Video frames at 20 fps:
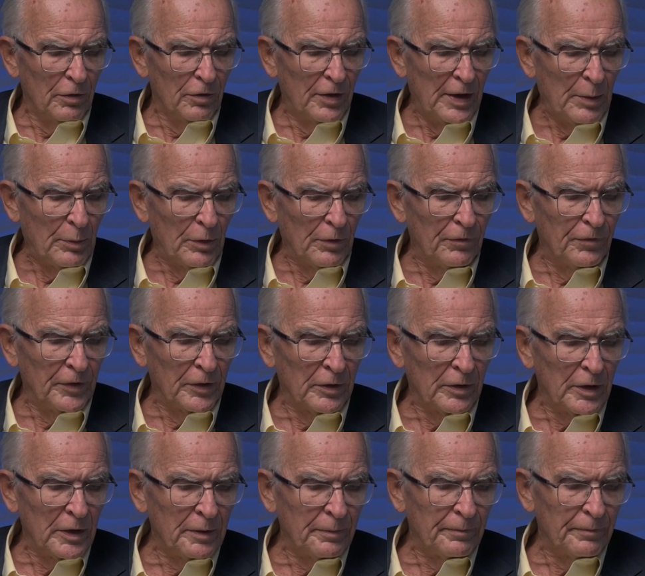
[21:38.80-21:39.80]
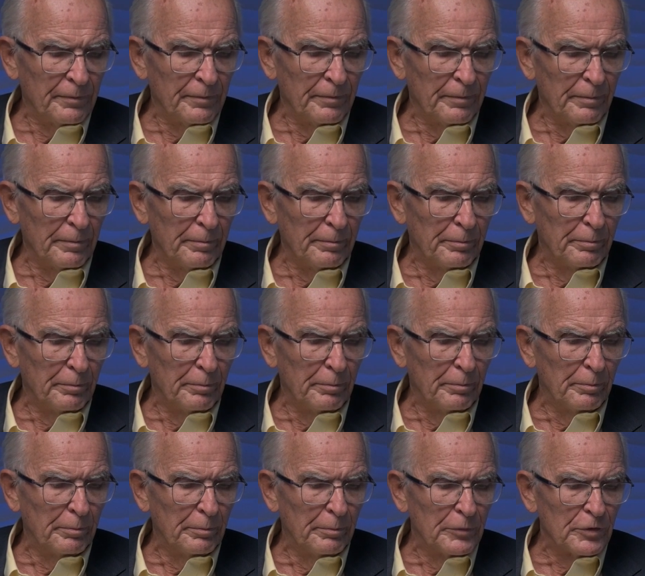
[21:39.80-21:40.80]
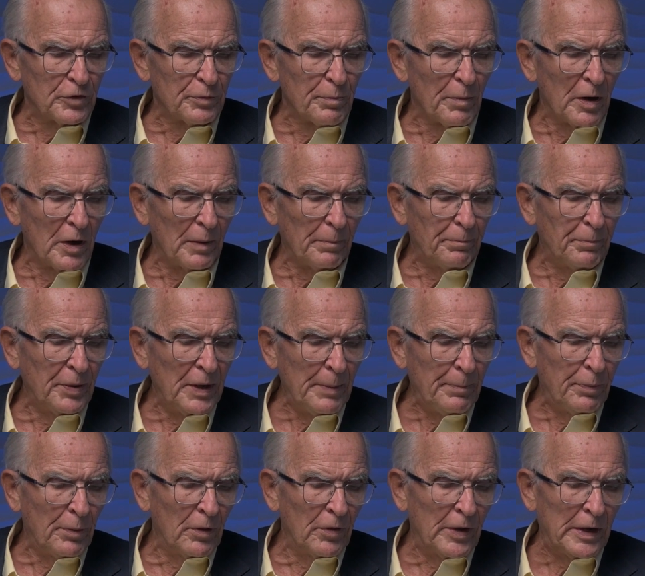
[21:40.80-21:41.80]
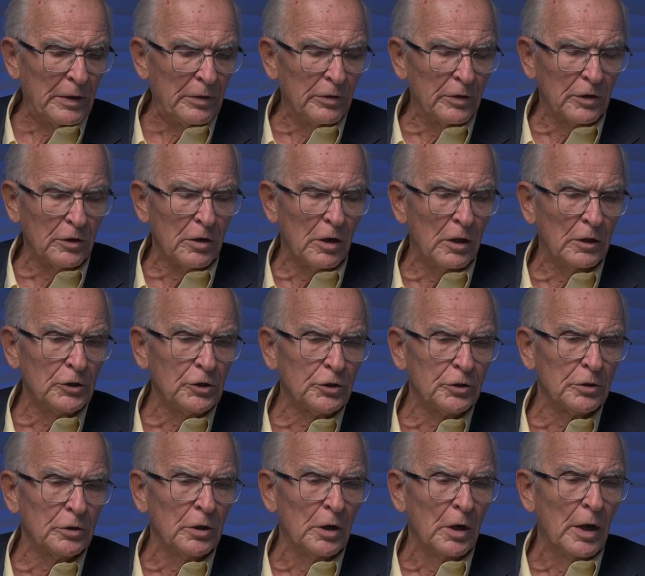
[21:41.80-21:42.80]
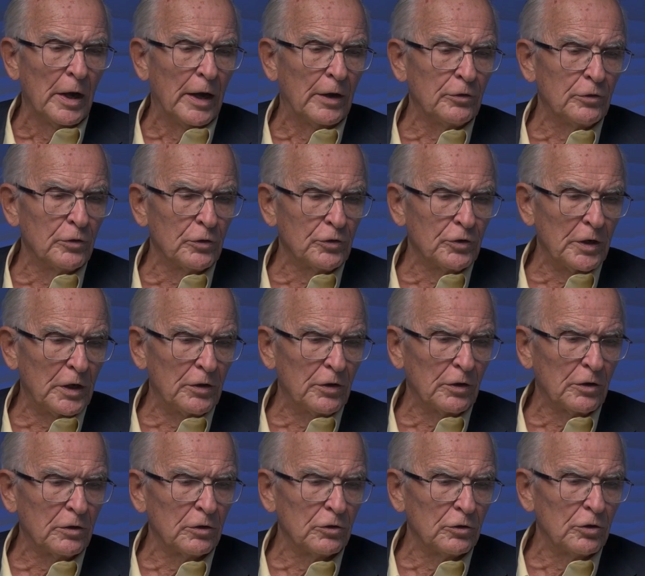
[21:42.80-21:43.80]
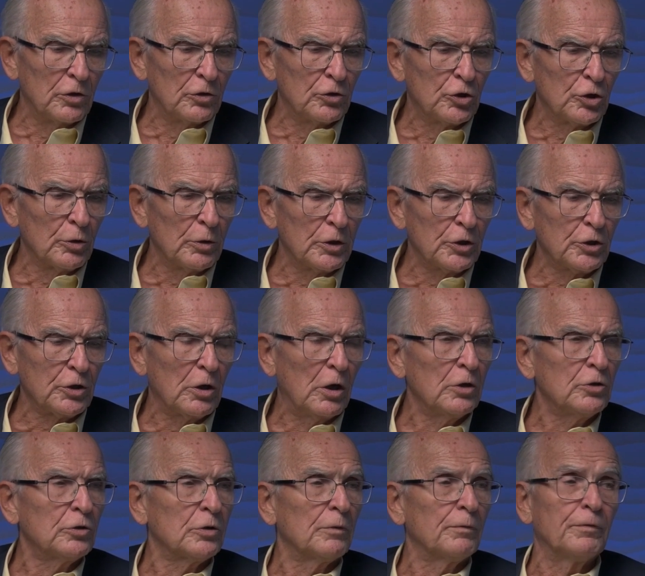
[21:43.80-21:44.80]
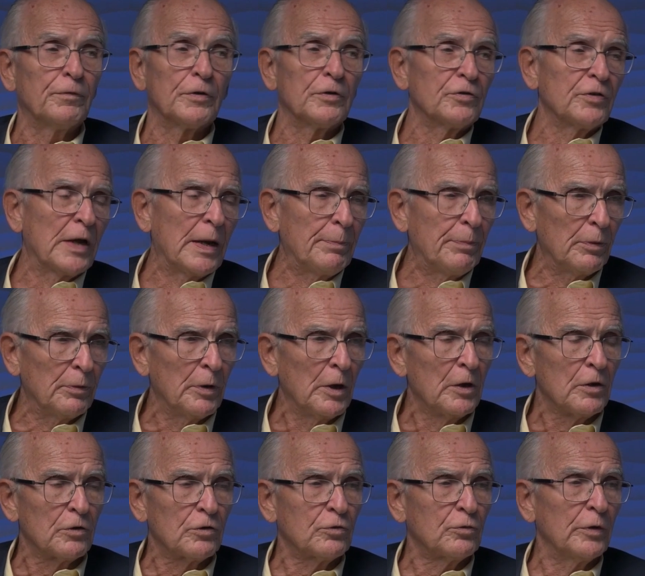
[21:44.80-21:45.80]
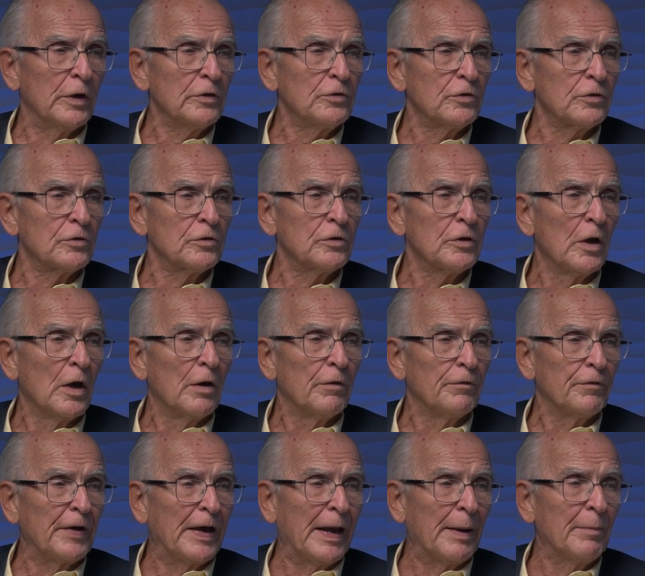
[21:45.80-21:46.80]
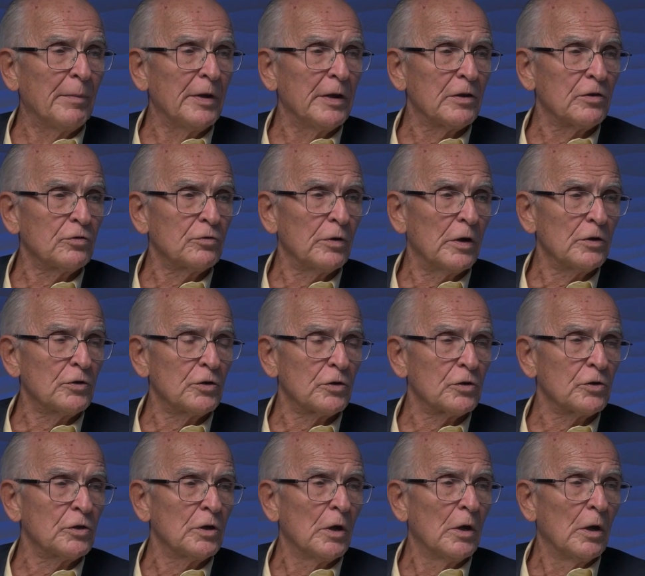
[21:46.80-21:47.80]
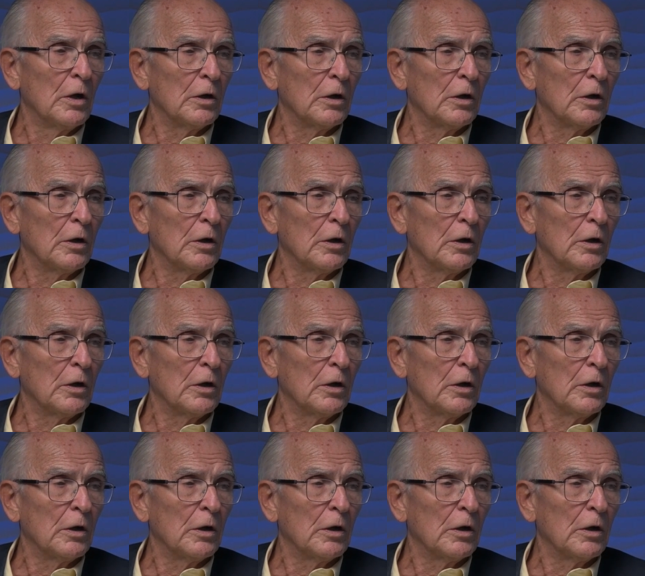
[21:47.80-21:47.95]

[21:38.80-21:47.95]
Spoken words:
they were very smart people. The culture, as you said, the Jewish culture, for example, stresses family, it stresses